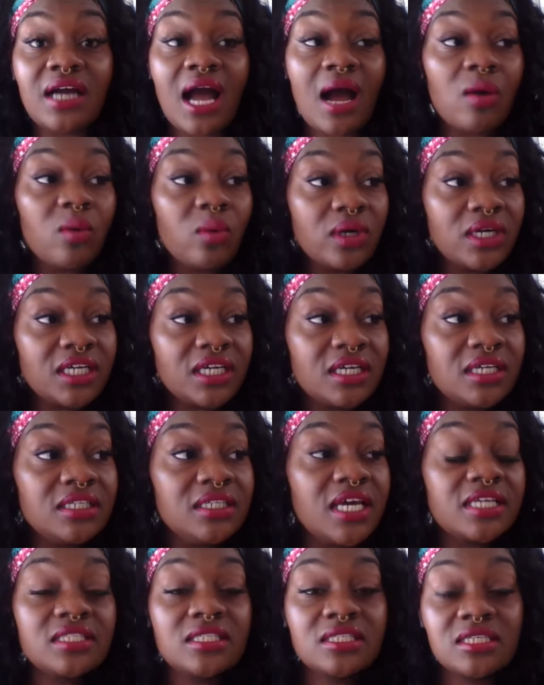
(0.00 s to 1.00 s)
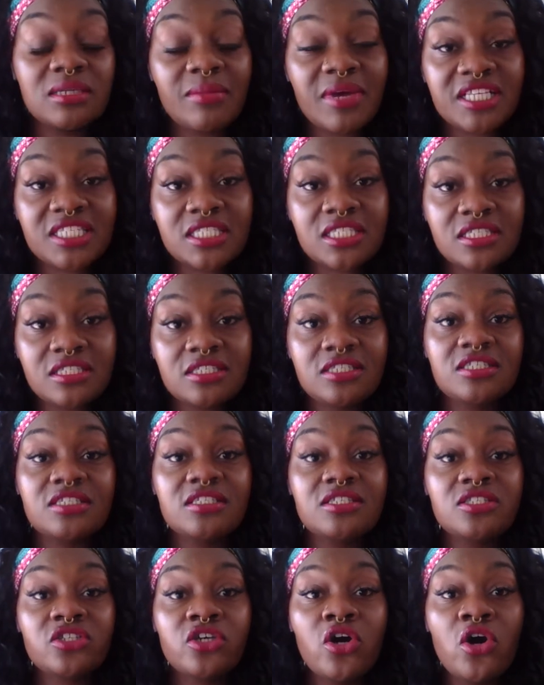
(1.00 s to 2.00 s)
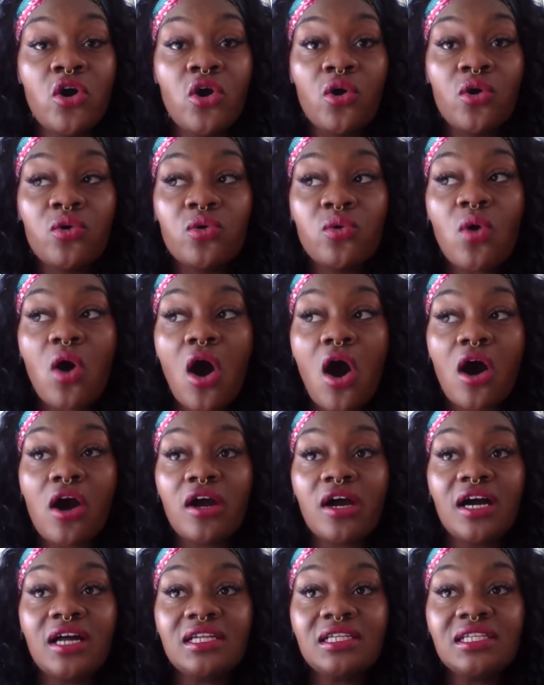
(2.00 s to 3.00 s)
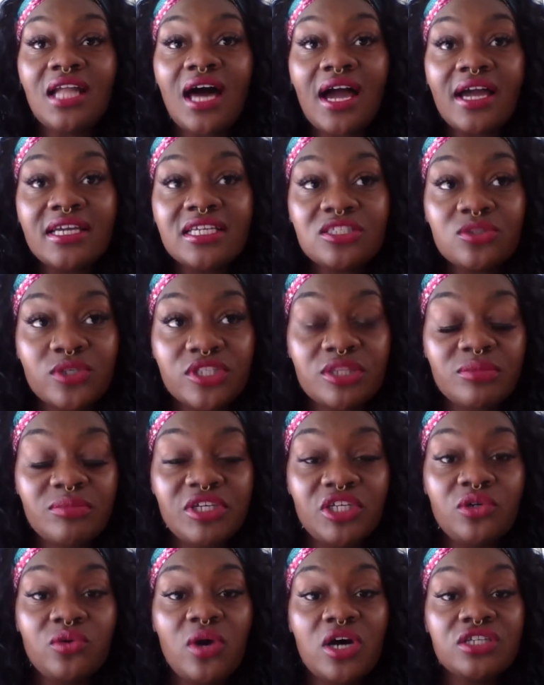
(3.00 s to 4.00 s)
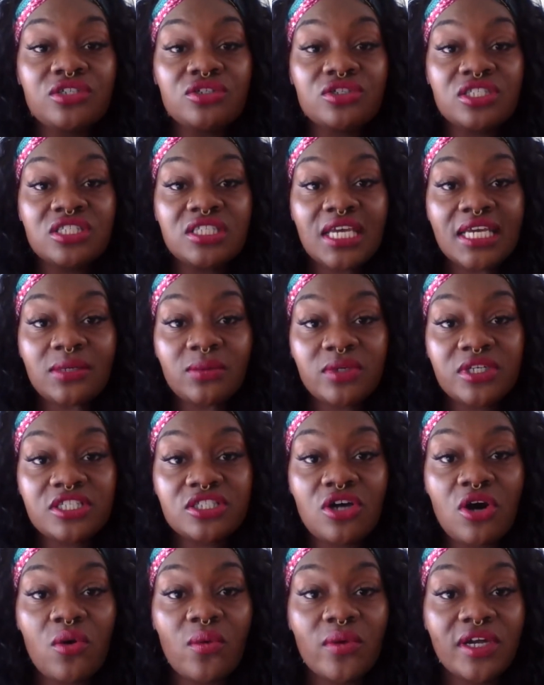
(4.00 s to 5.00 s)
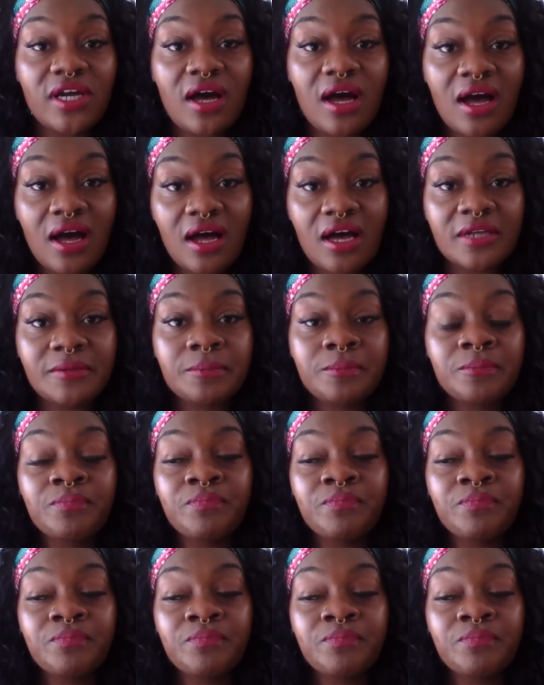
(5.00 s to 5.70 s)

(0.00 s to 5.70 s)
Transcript: I want to connect to my sisters who are aligned with me, who understand what is going on,